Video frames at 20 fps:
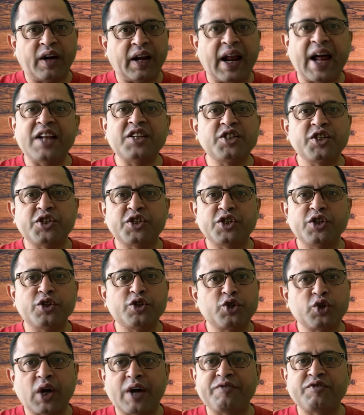our
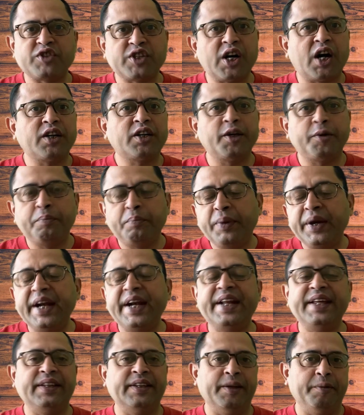ancestors to have started
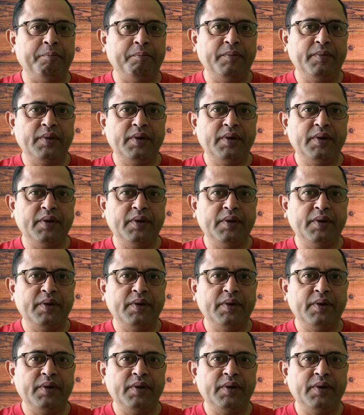breeding them?